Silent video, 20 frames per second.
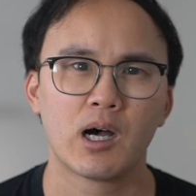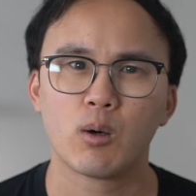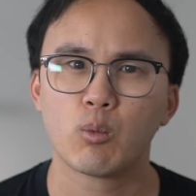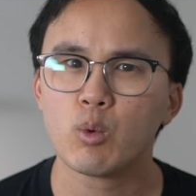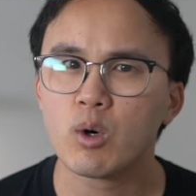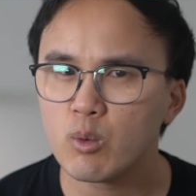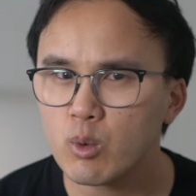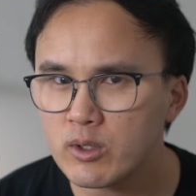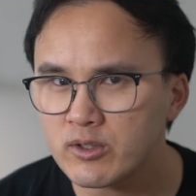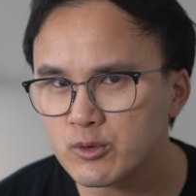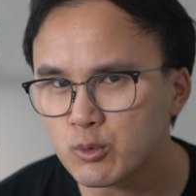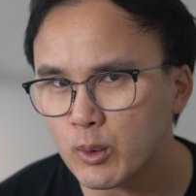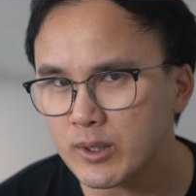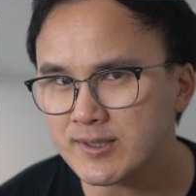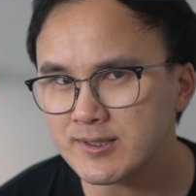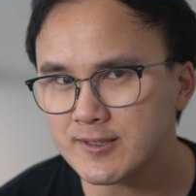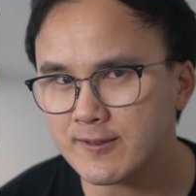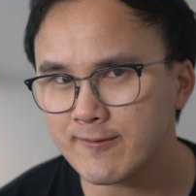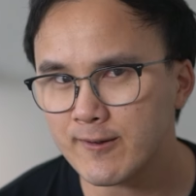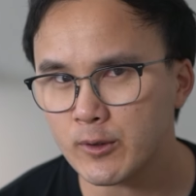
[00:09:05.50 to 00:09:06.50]
What was
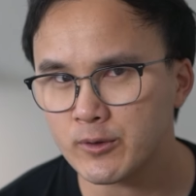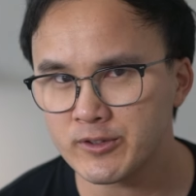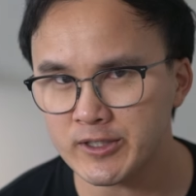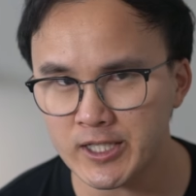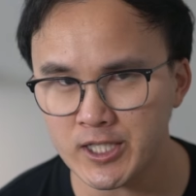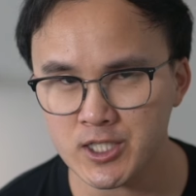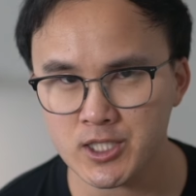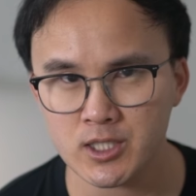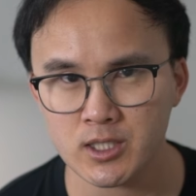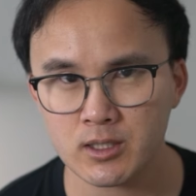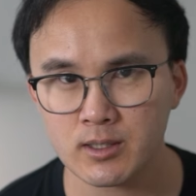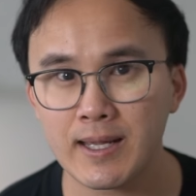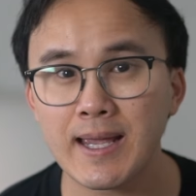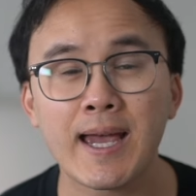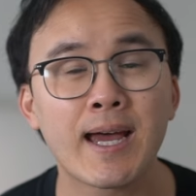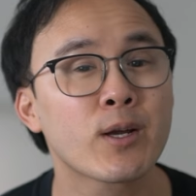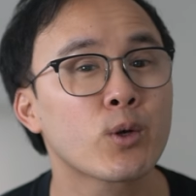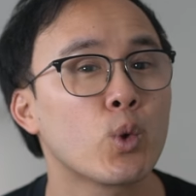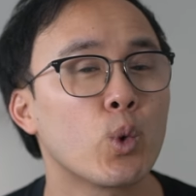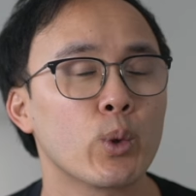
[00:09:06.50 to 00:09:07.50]
once the foundation
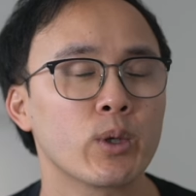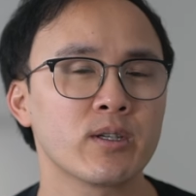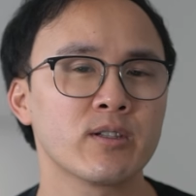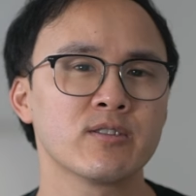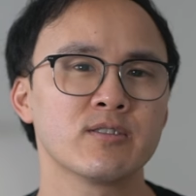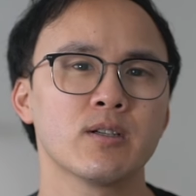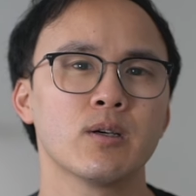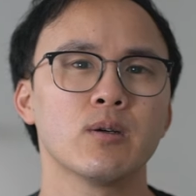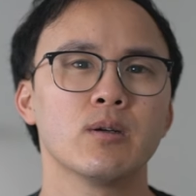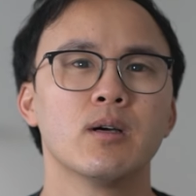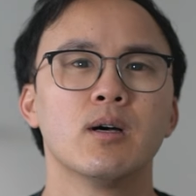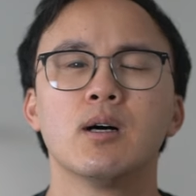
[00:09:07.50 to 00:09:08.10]
and cornerstone